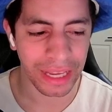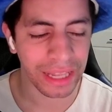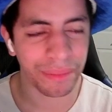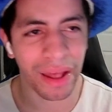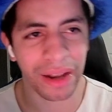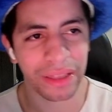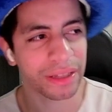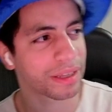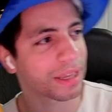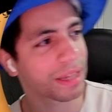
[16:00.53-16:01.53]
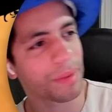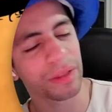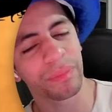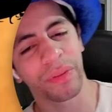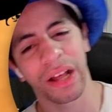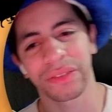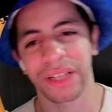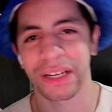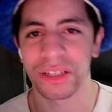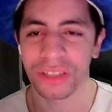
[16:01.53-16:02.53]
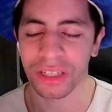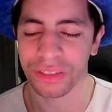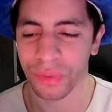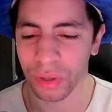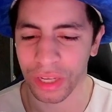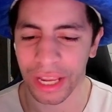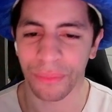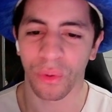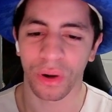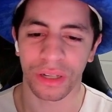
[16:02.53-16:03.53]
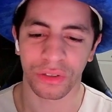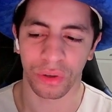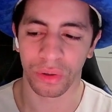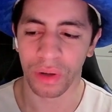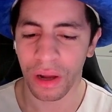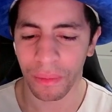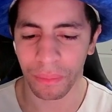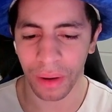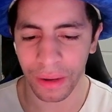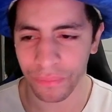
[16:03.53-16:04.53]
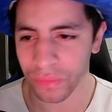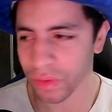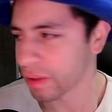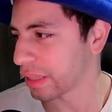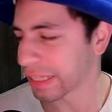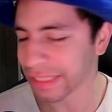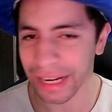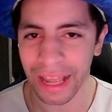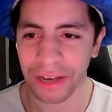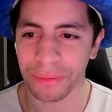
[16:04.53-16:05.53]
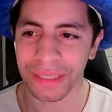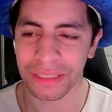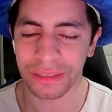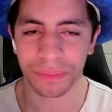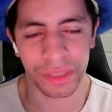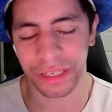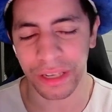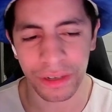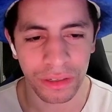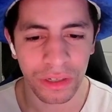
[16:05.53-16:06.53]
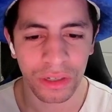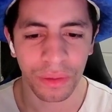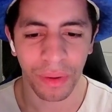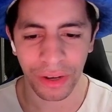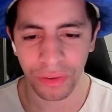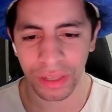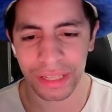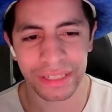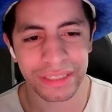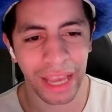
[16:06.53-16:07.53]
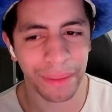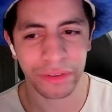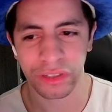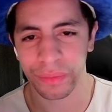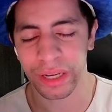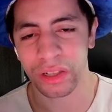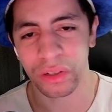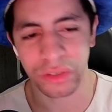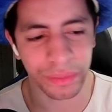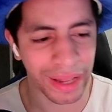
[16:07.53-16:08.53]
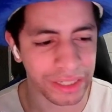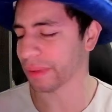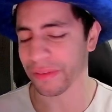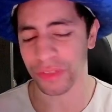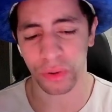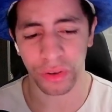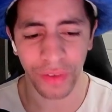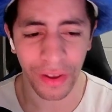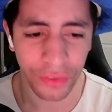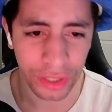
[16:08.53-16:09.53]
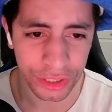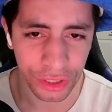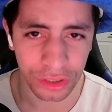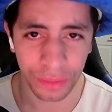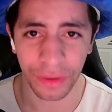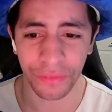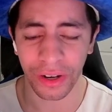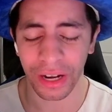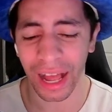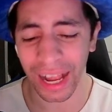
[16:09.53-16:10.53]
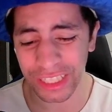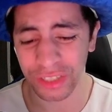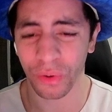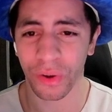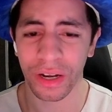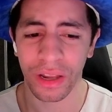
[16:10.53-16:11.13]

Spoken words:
them out of the playoffs. Kind of sucks for Cam Ward and crew, but they just had to handle business, but they didn't. But I do think in this game, it's going to be a closer matchup at 35-32. It's going to be very high scoring,